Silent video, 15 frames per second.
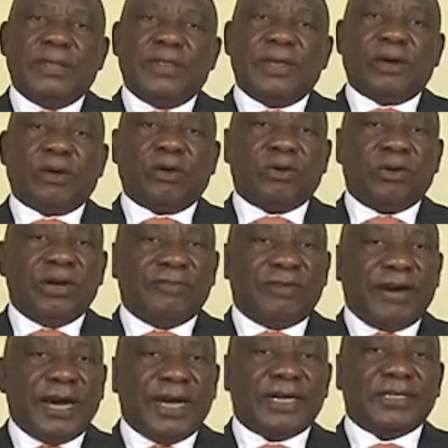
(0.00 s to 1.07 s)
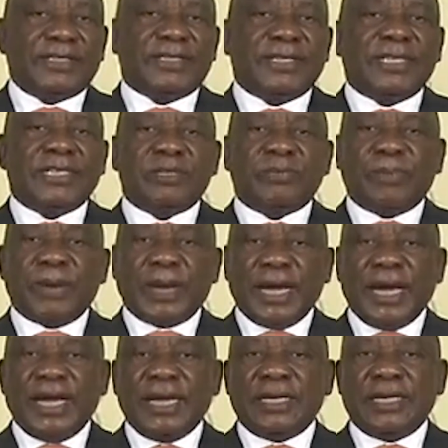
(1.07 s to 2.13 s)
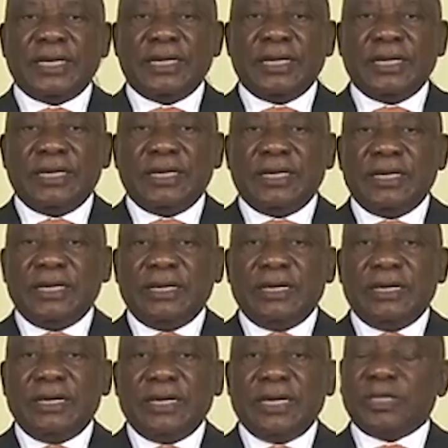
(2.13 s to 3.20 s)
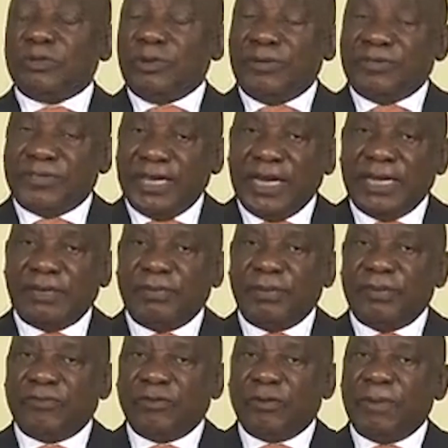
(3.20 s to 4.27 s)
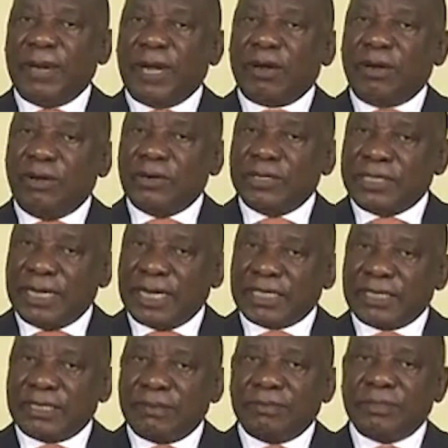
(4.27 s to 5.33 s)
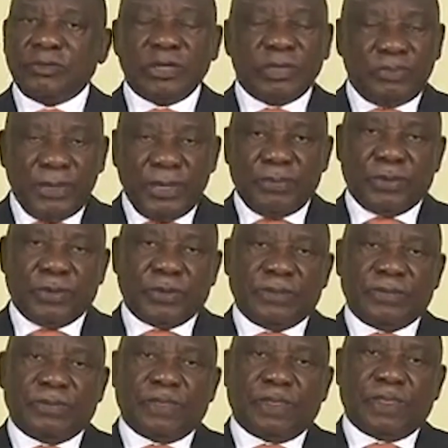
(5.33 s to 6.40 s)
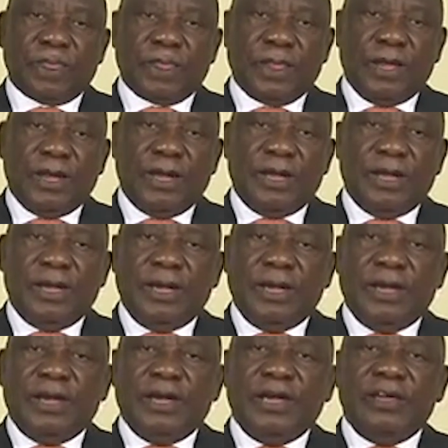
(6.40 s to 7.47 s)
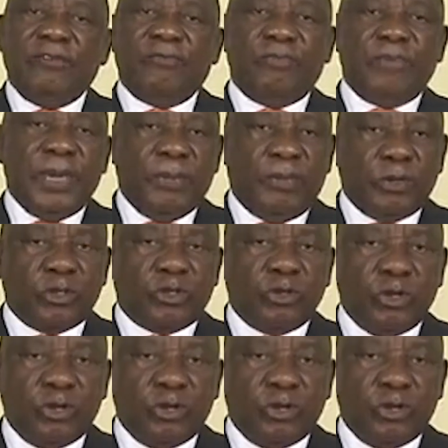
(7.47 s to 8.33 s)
The coronavirus is spread, as we have said before, by contact between people. If people do